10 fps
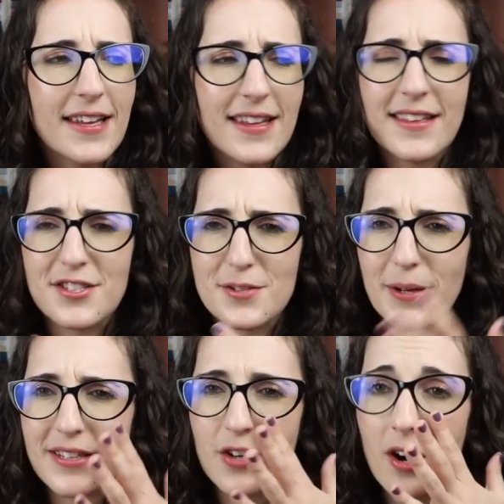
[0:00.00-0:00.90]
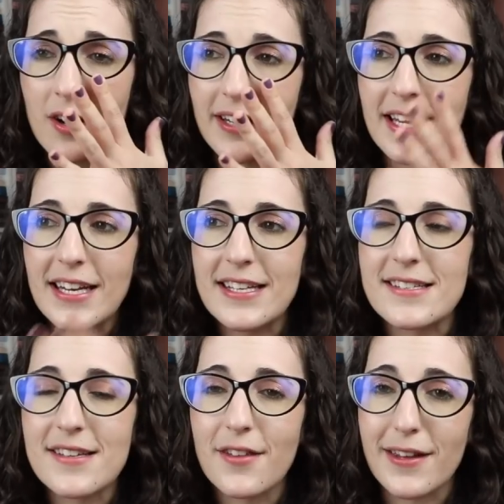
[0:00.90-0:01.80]
I think that's just what it's called. It
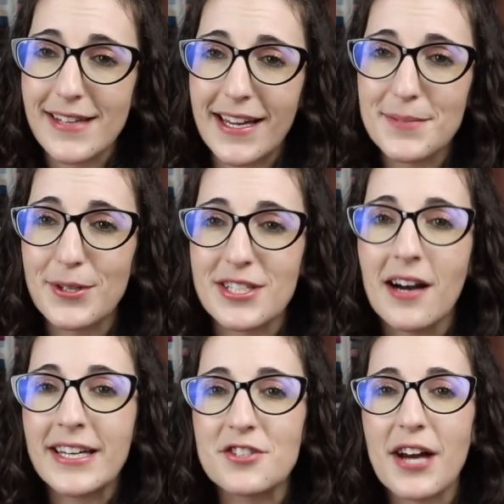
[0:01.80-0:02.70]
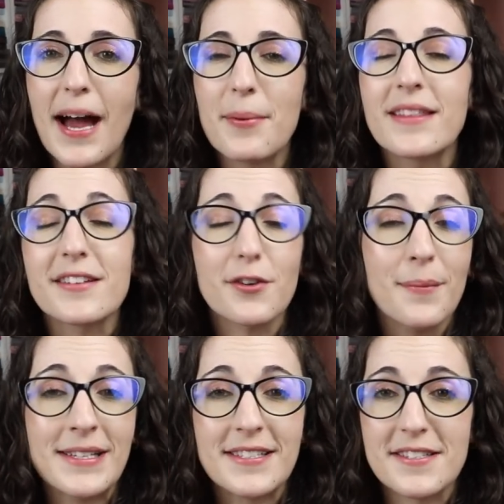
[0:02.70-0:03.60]
is the second book to Honey Trap, and these are
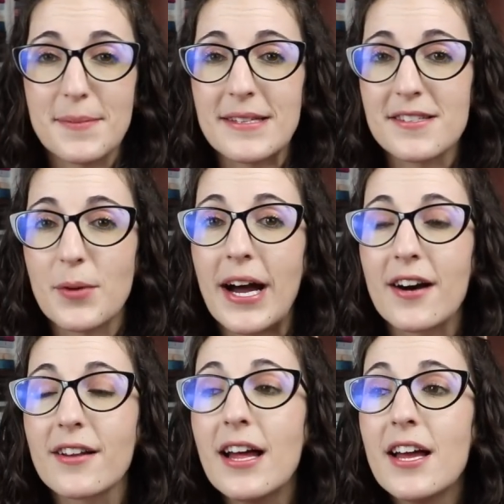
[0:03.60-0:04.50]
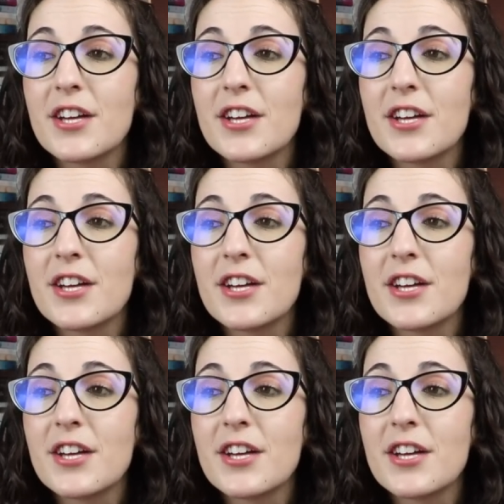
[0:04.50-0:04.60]
romantic suspense as well.